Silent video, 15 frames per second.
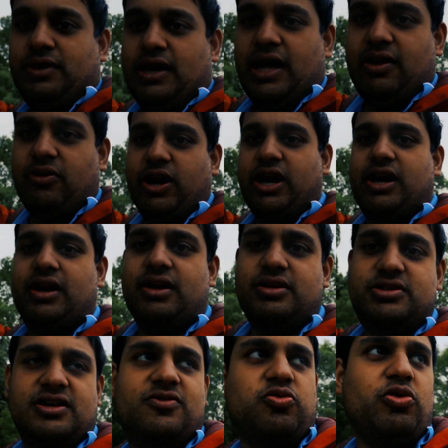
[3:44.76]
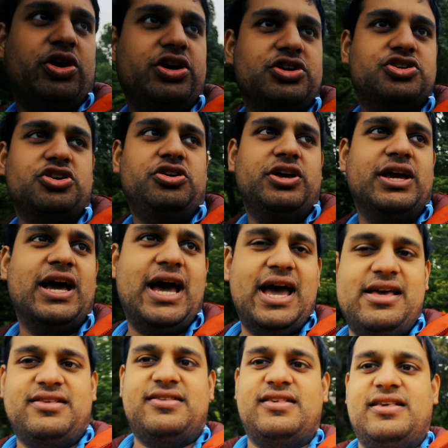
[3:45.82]
Anyway, just wanted to show you
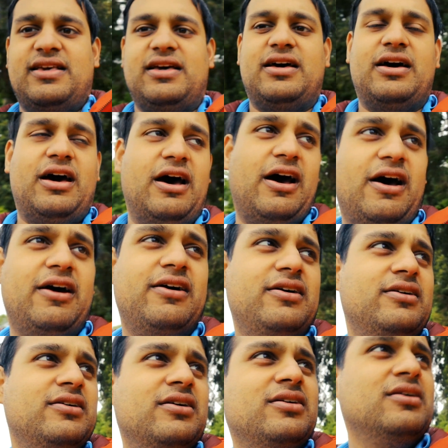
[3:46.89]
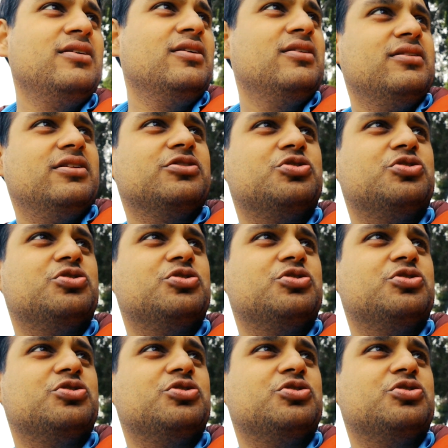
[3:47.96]
guys the